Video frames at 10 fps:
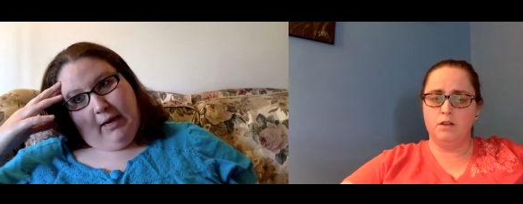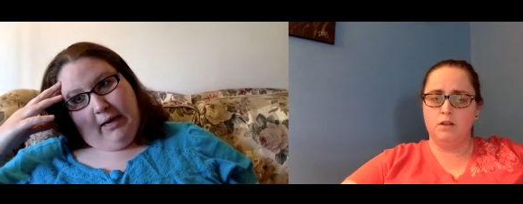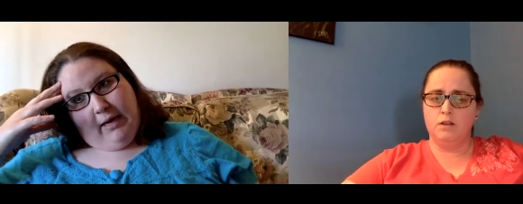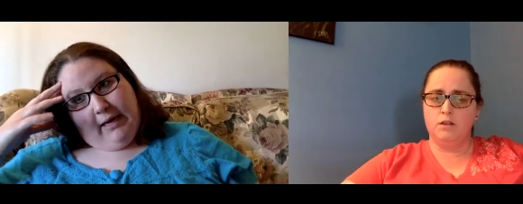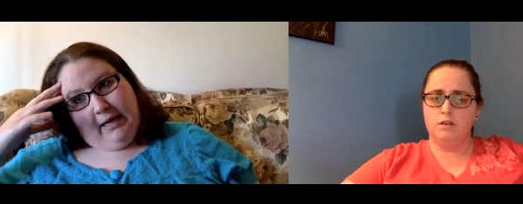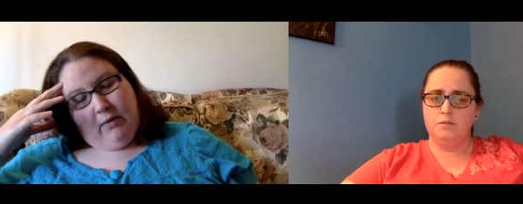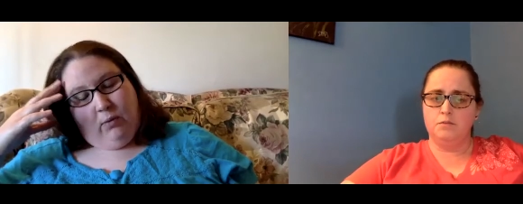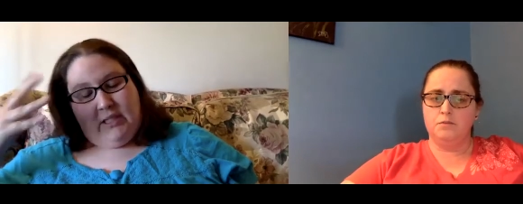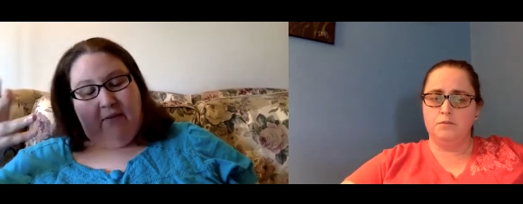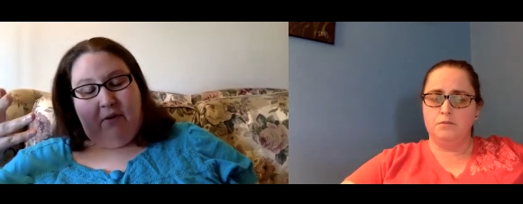Speaker 1: it will
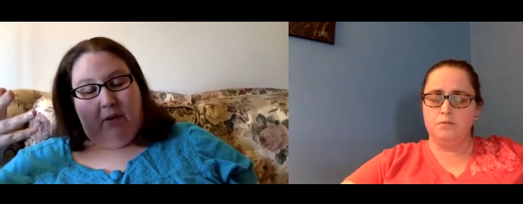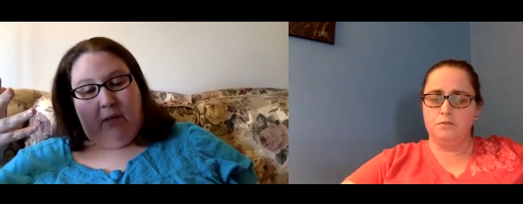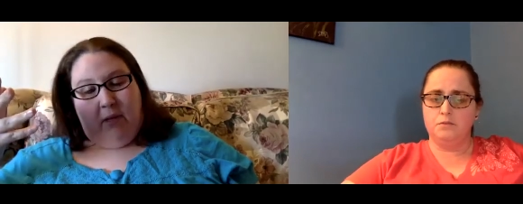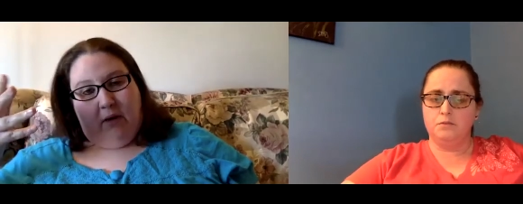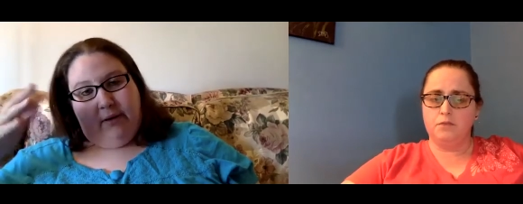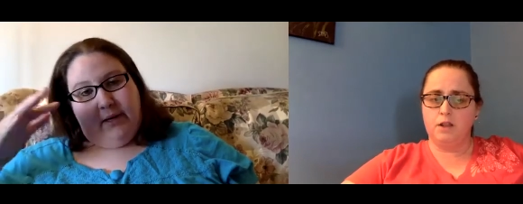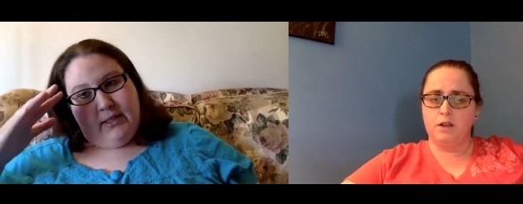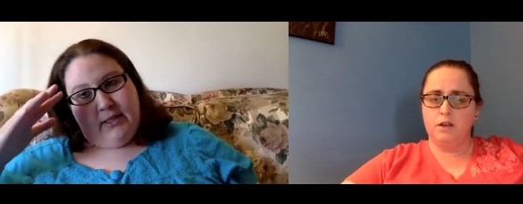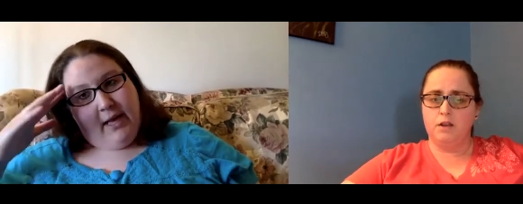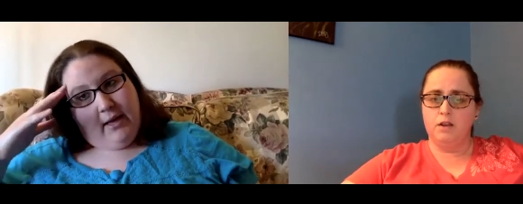definitely be on Coretta Scott
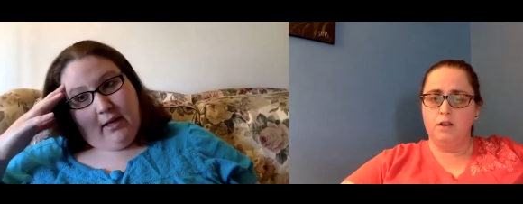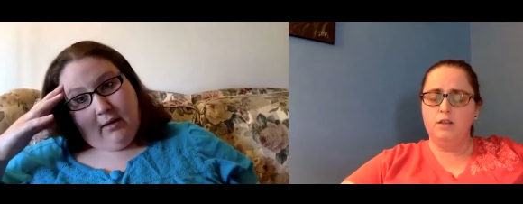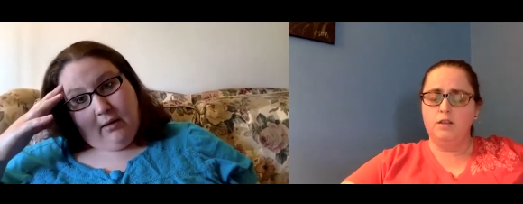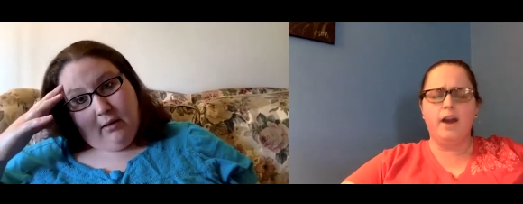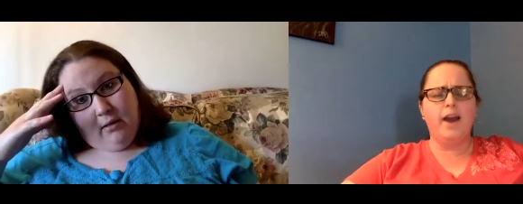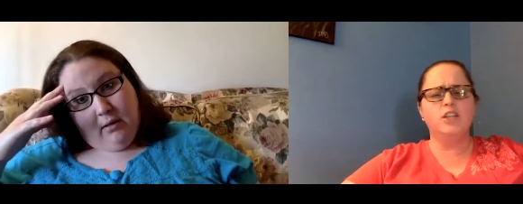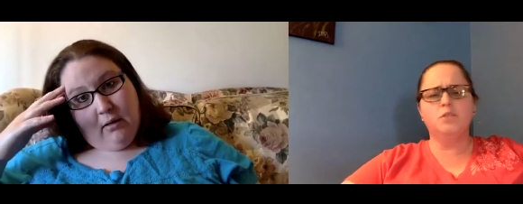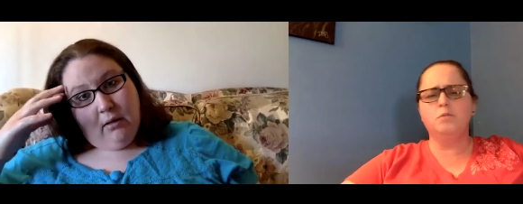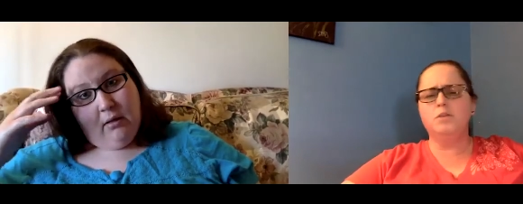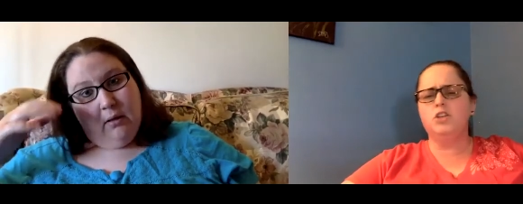King.
Speaker 2: Yeah, I just
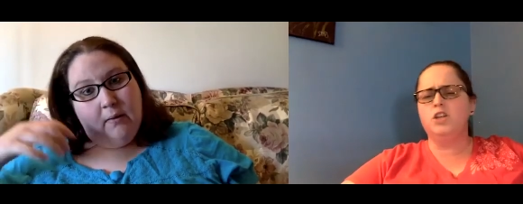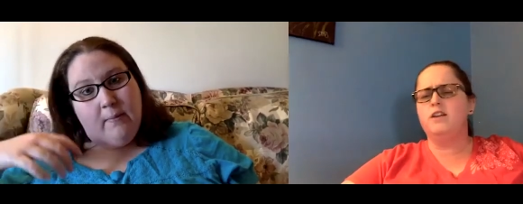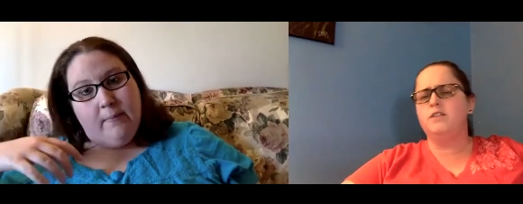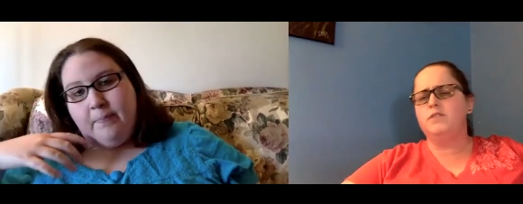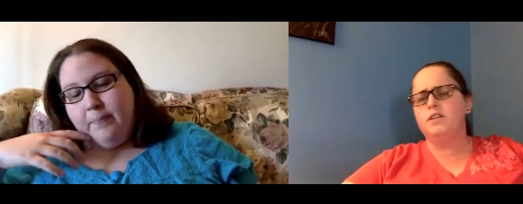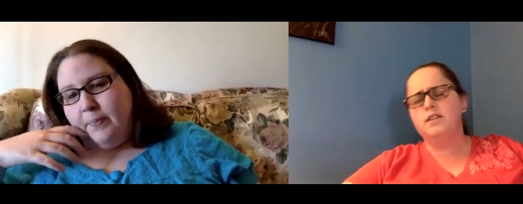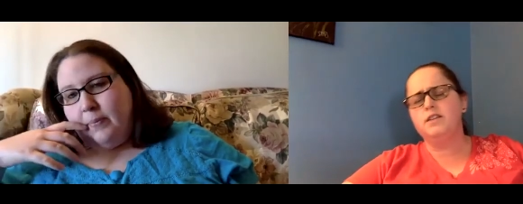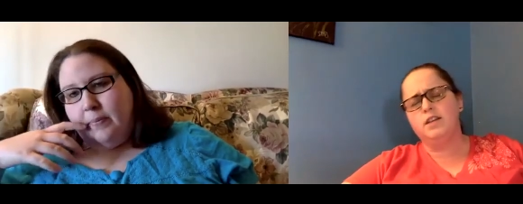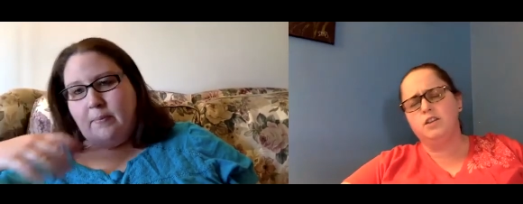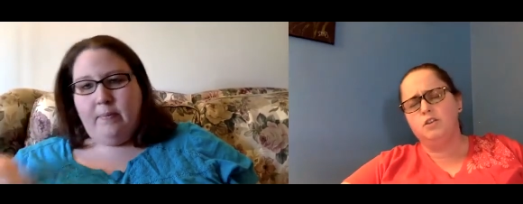would be shocked if it doesn't
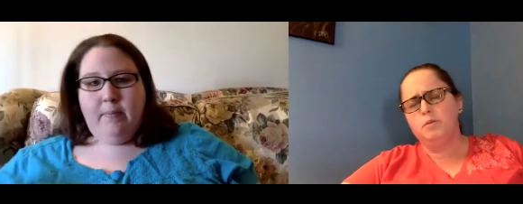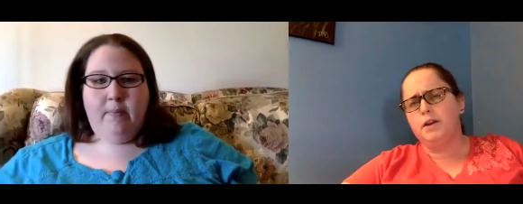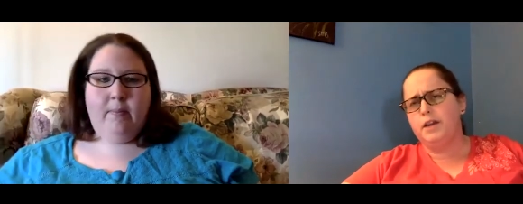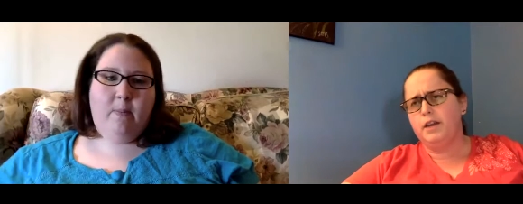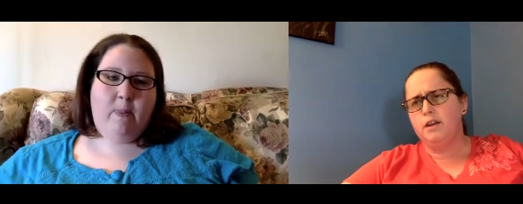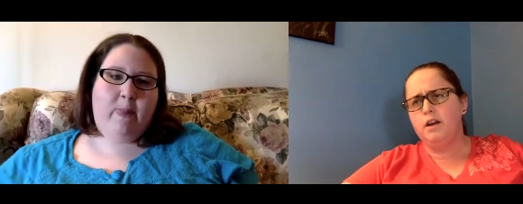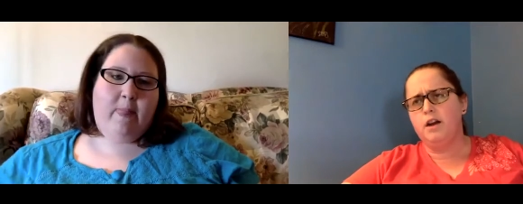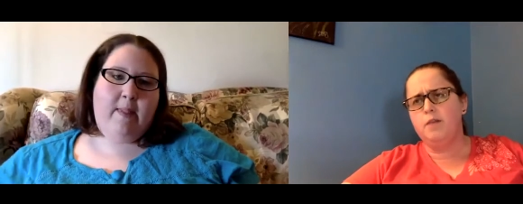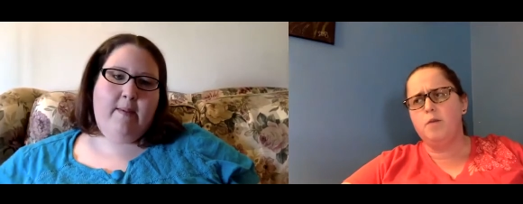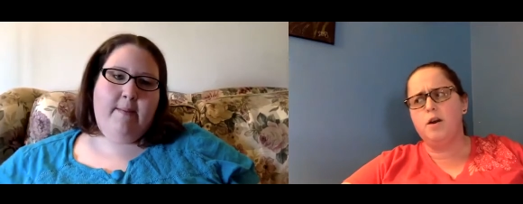get Newbery
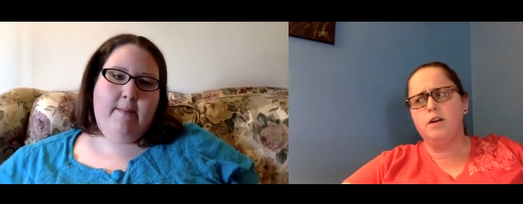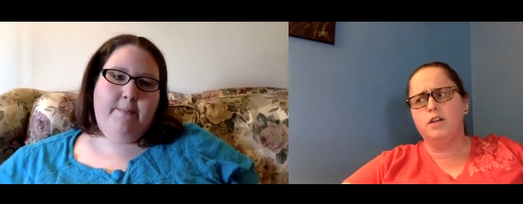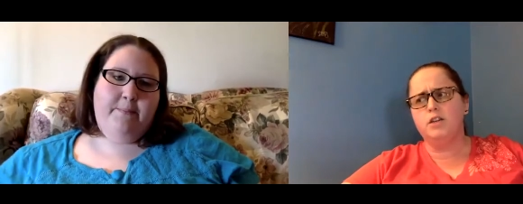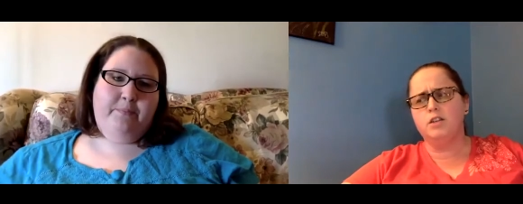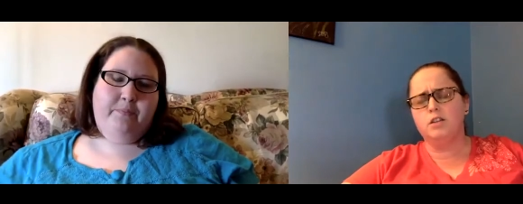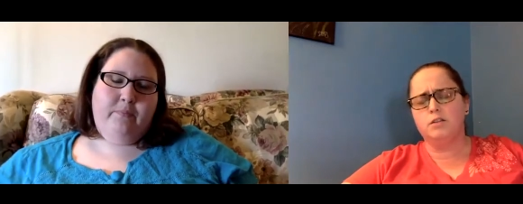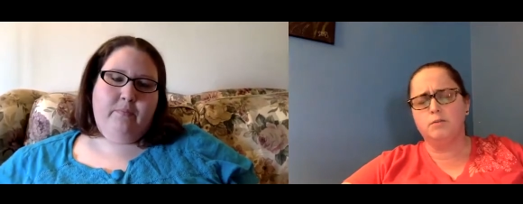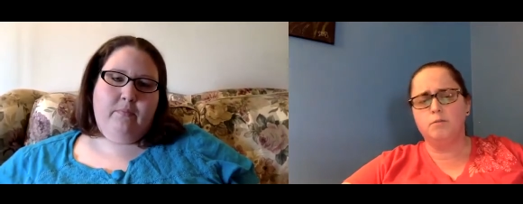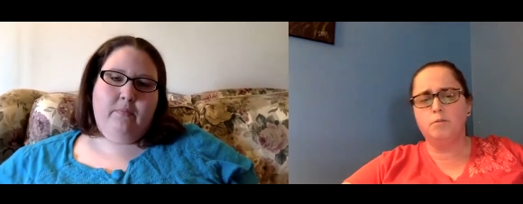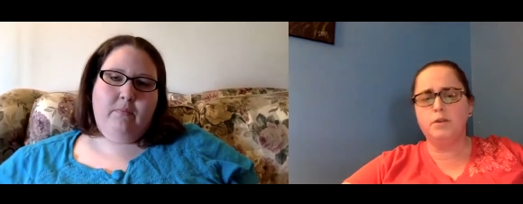um, honors.
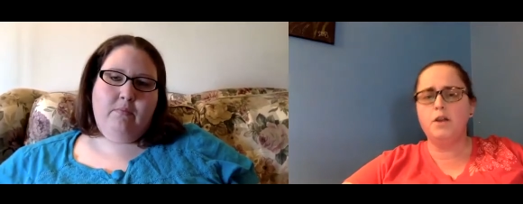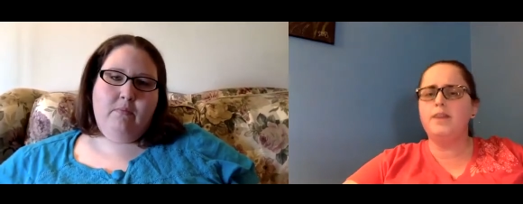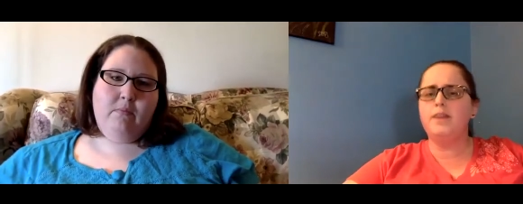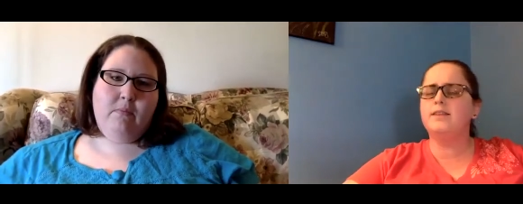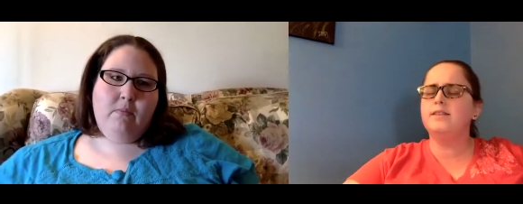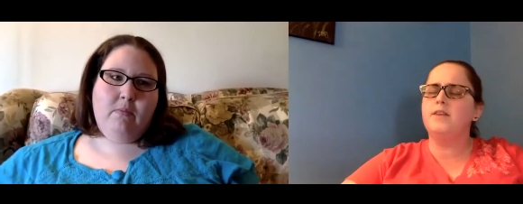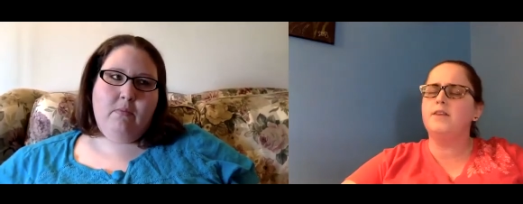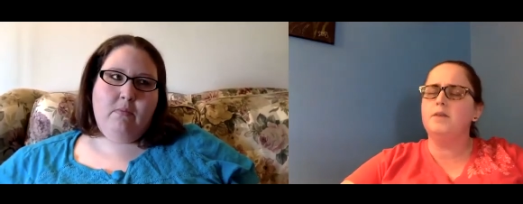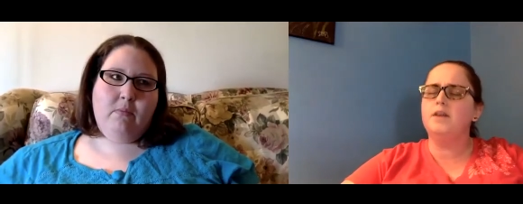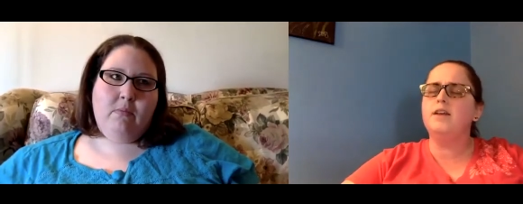But no, I think it's definitely
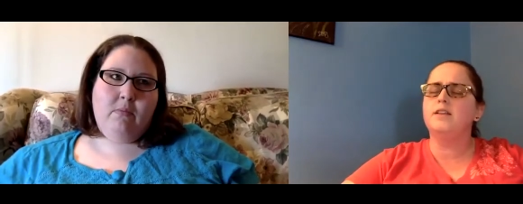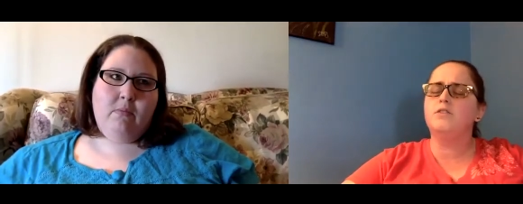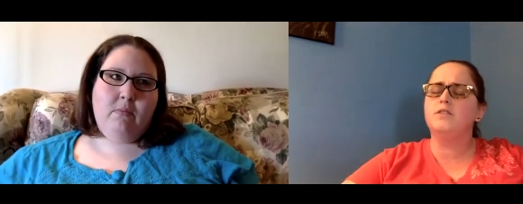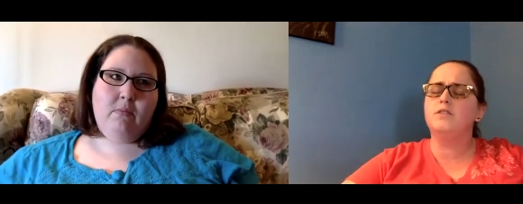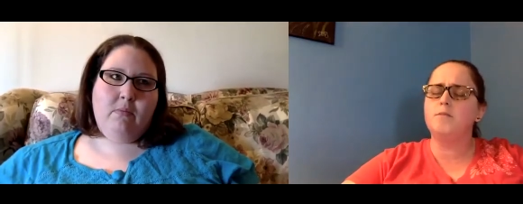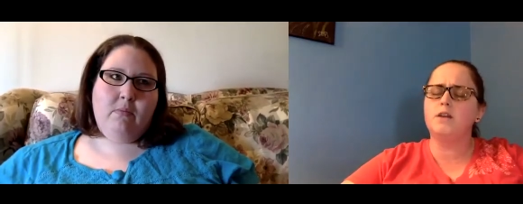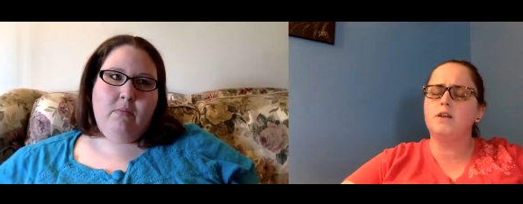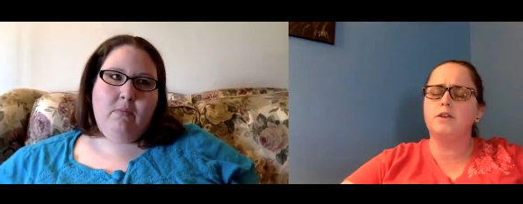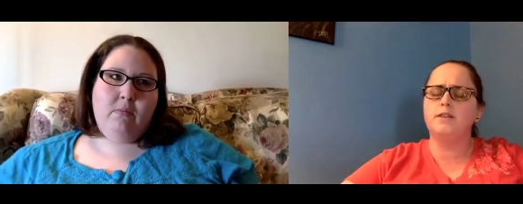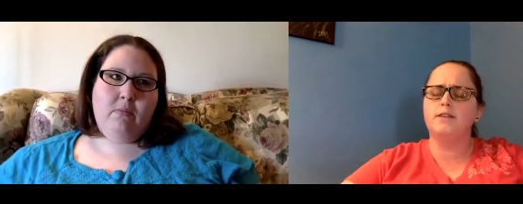going to get something on Coretta Scott